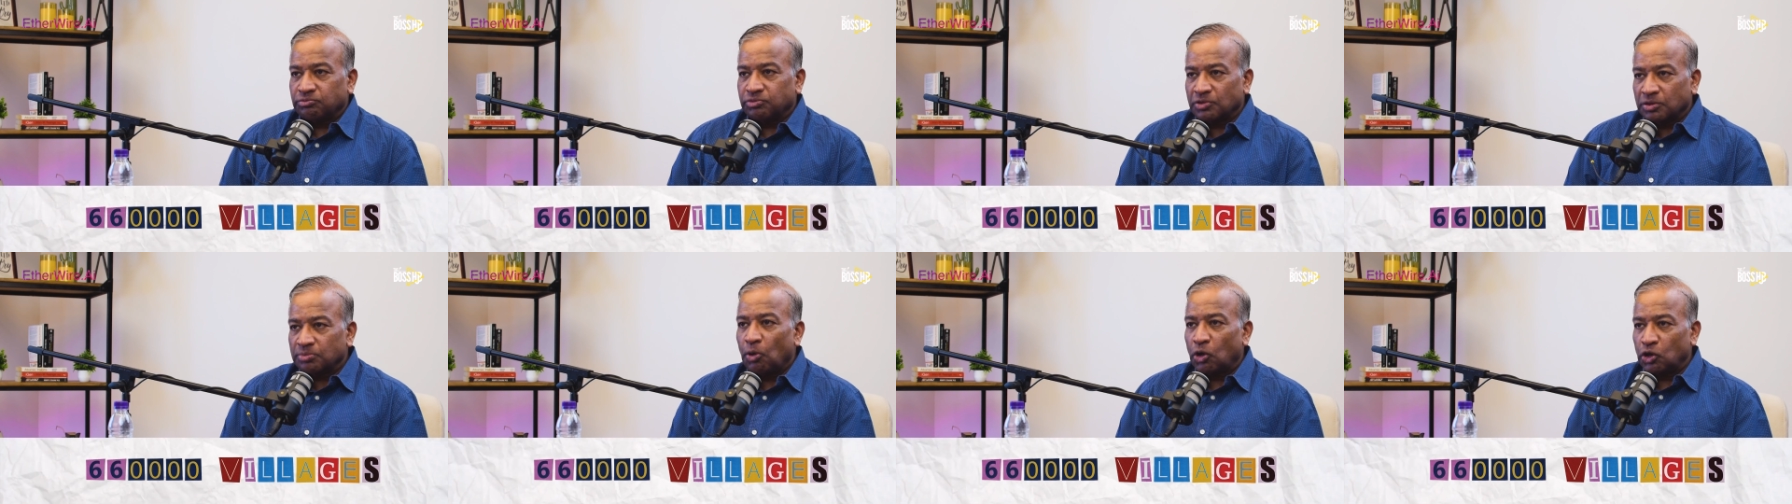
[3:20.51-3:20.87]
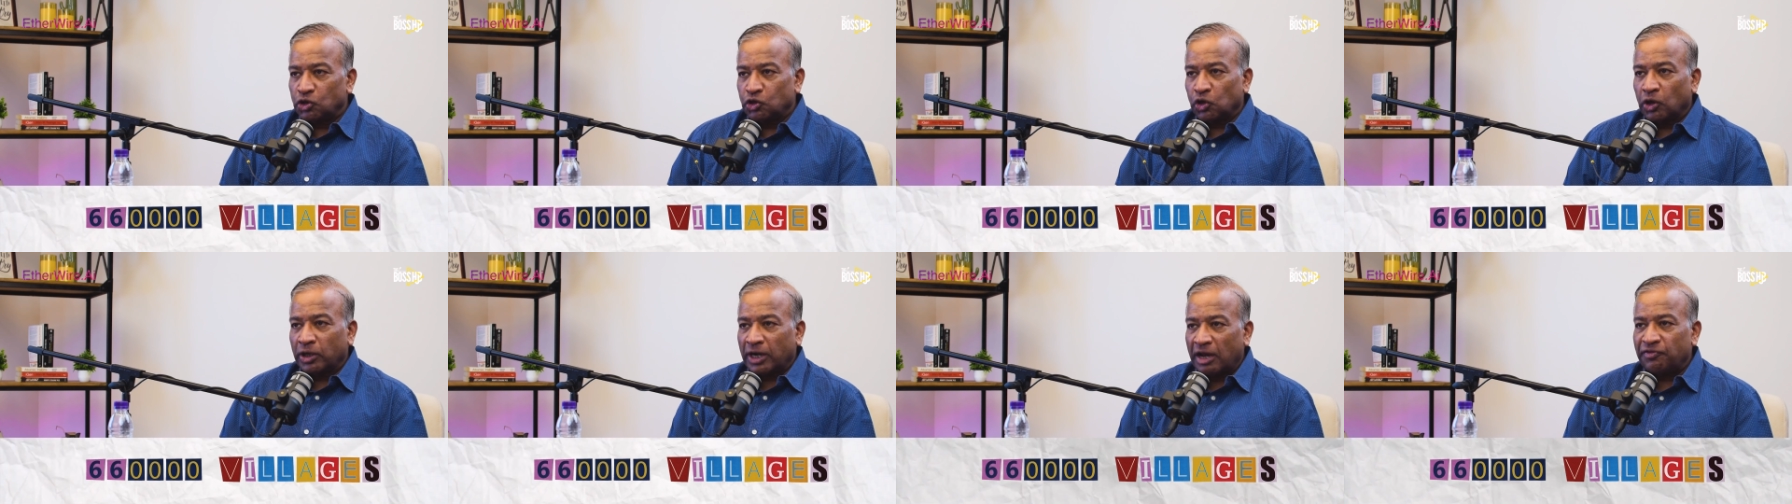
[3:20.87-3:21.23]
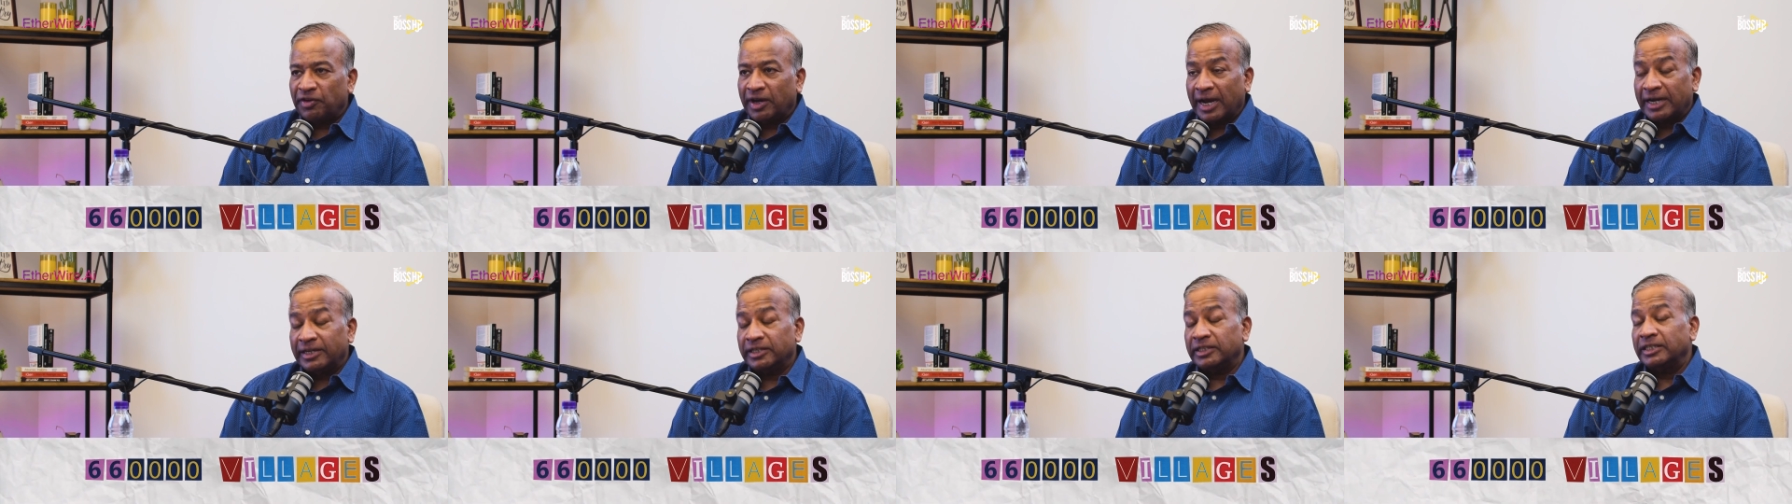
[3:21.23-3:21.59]
small
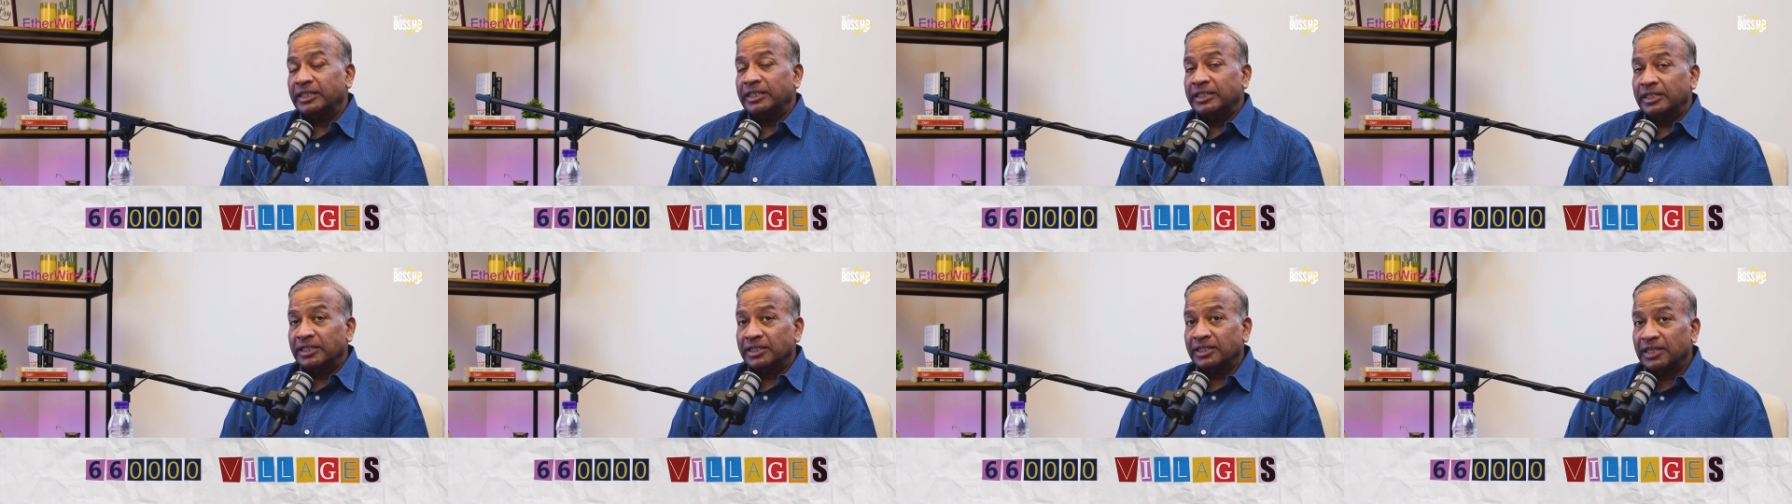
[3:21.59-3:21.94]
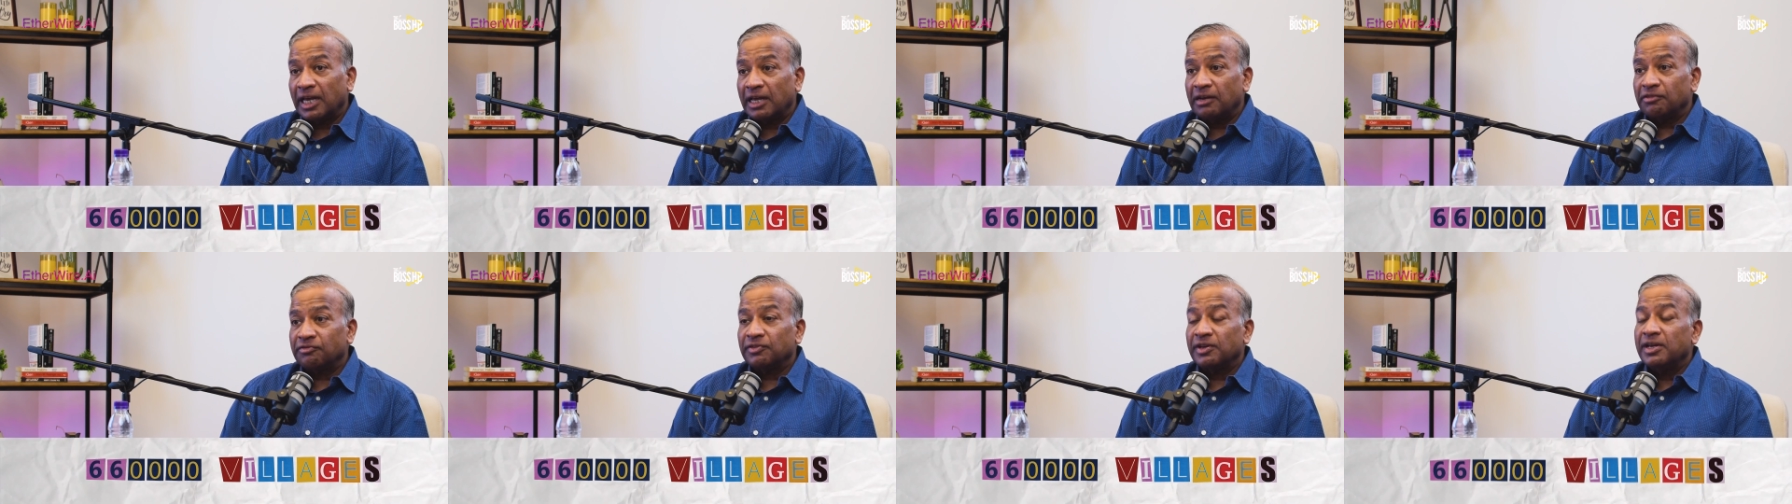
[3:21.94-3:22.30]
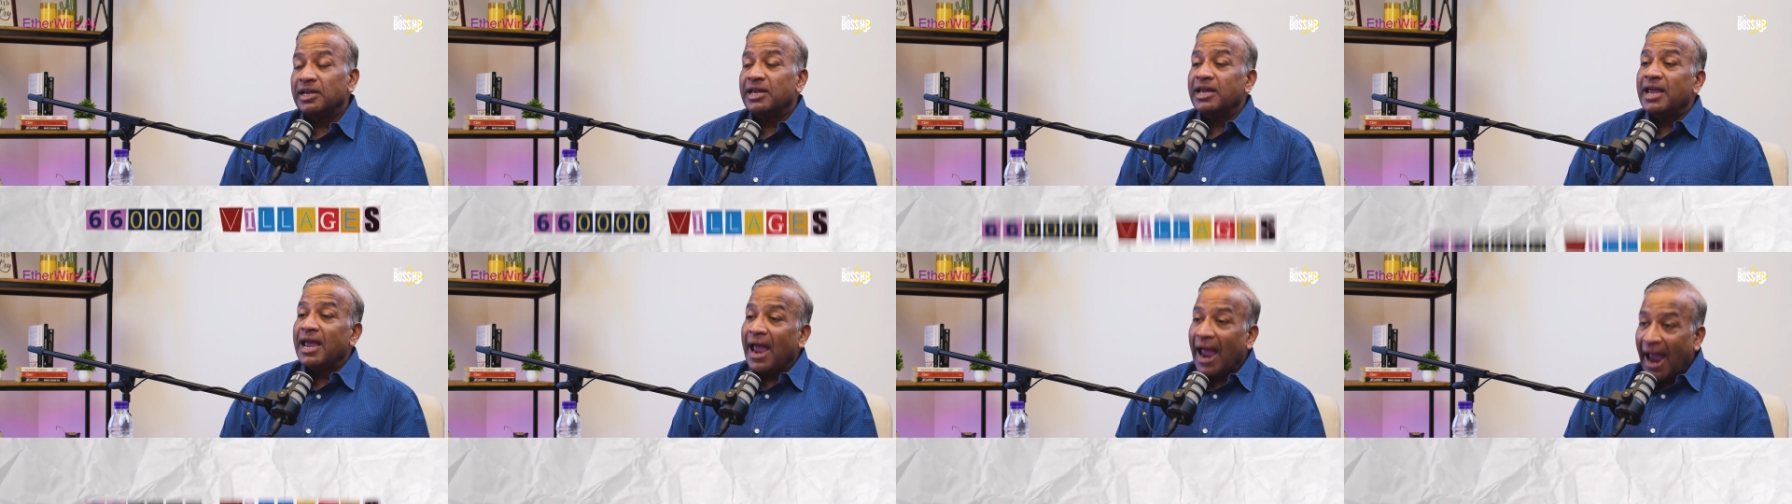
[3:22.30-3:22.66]
geographic entity in itself.
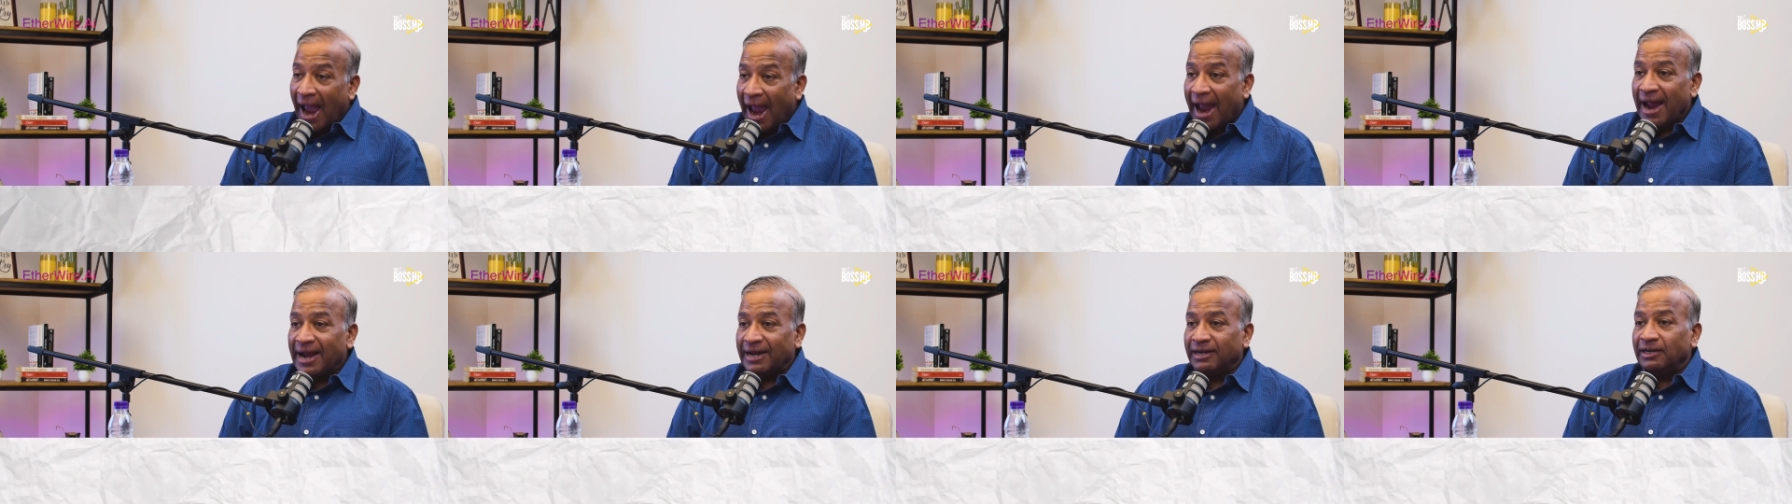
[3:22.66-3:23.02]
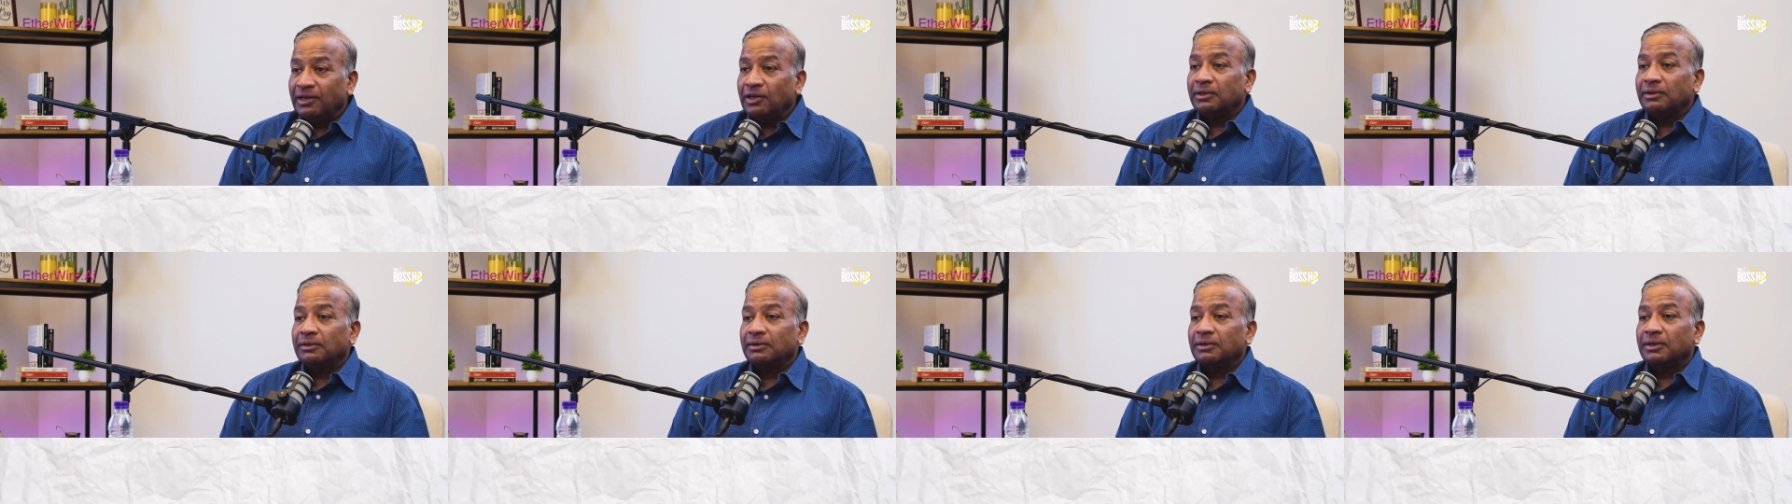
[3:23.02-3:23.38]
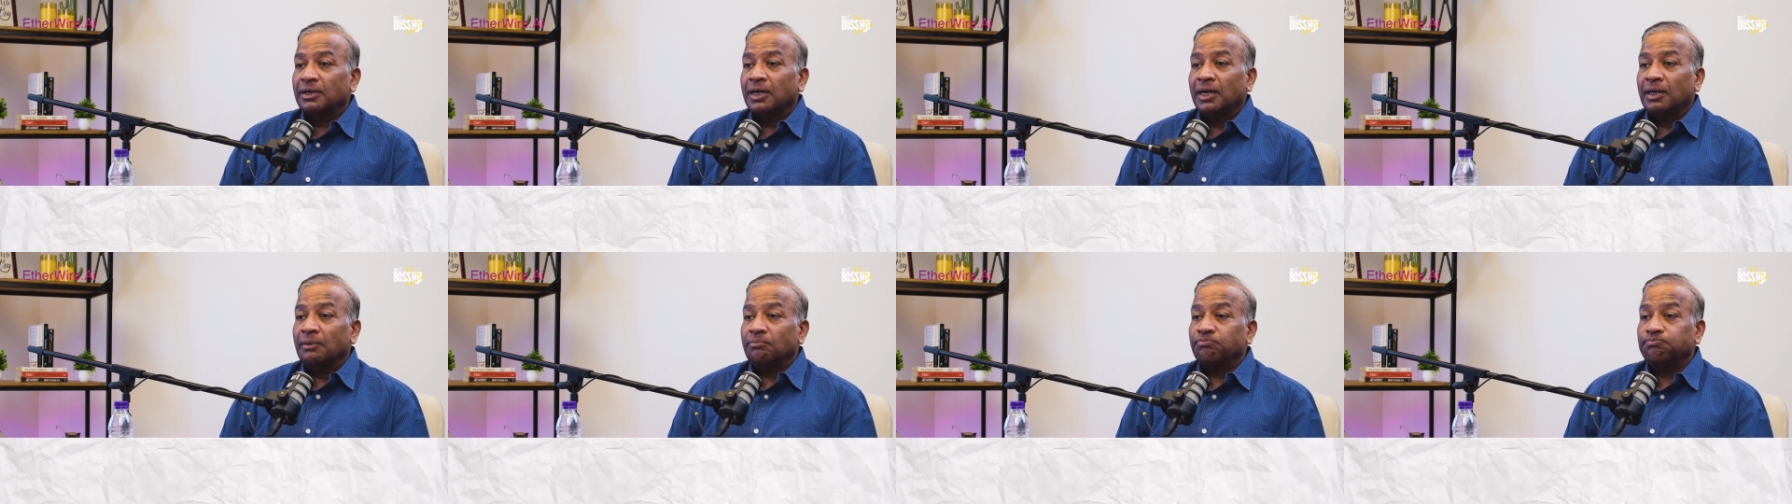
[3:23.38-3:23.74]
Mm. And
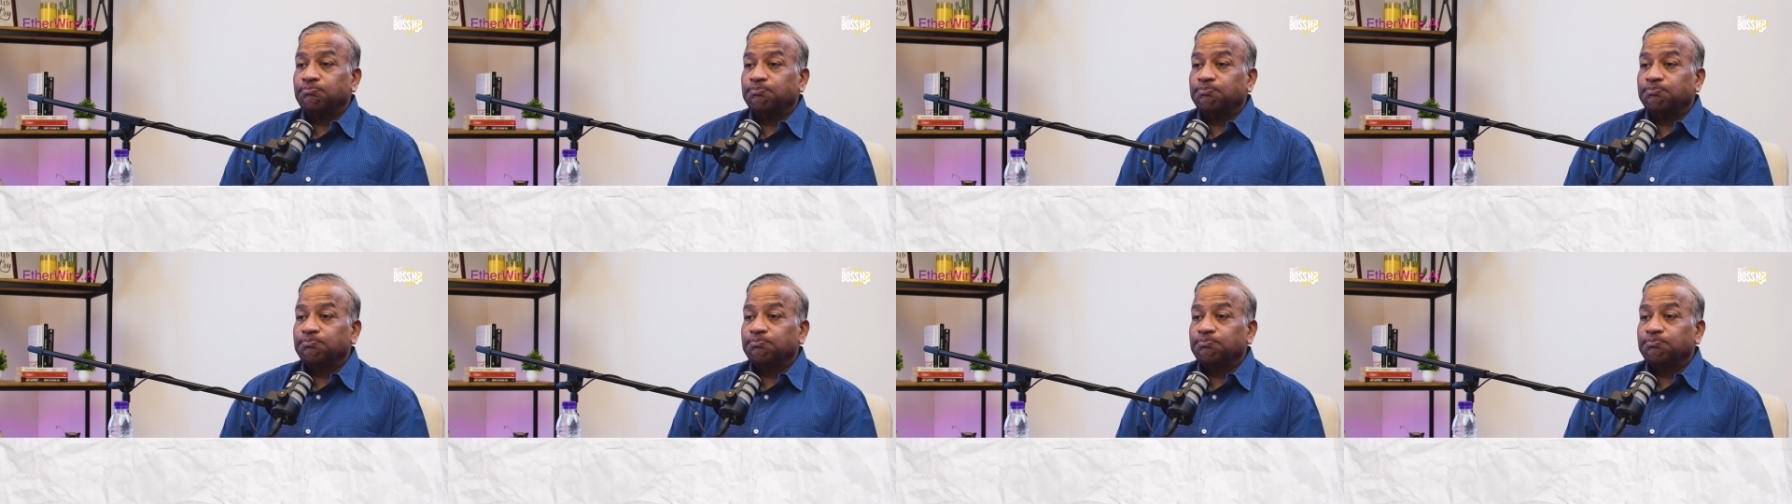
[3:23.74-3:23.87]
uh,